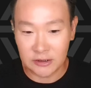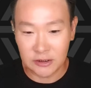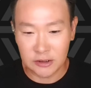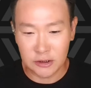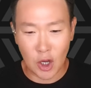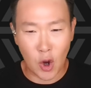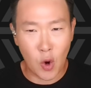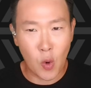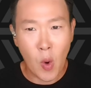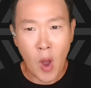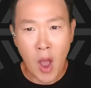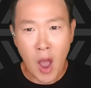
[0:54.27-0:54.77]

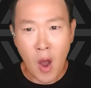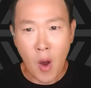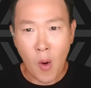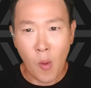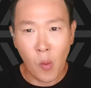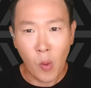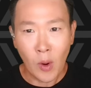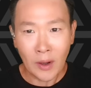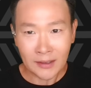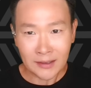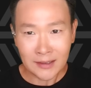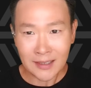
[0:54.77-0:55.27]
So
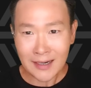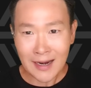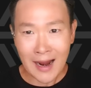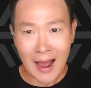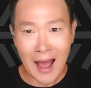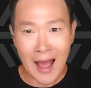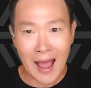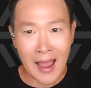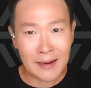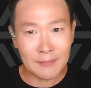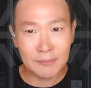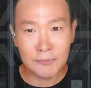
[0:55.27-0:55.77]
what did
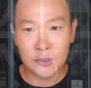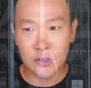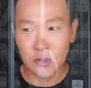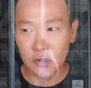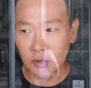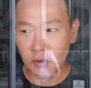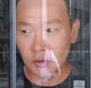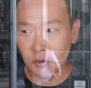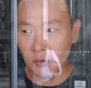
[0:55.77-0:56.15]
HYBE do?